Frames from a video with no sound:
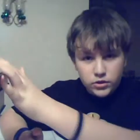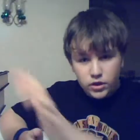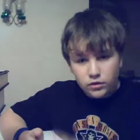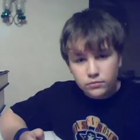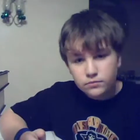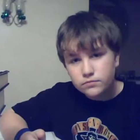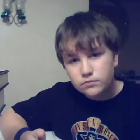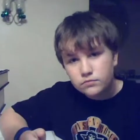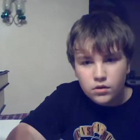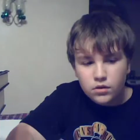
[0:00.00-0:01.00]
you know.
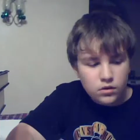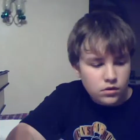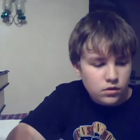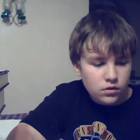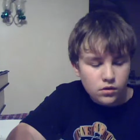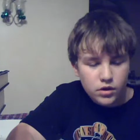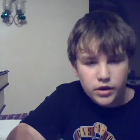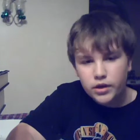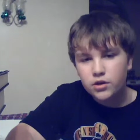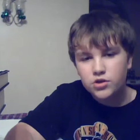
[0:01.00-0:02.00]

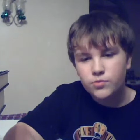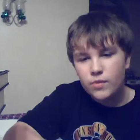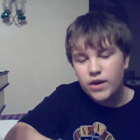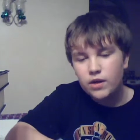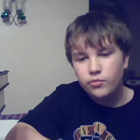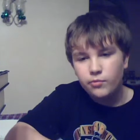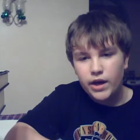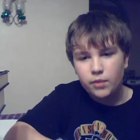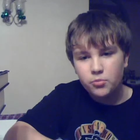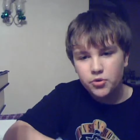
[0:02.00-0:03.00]
Alright, here's my
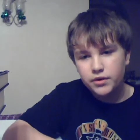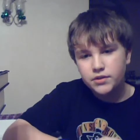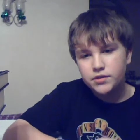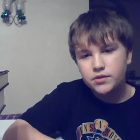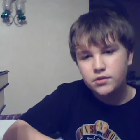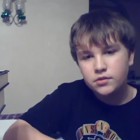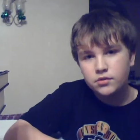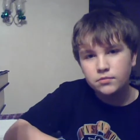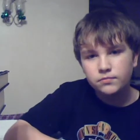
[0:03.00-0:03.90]
paperback books.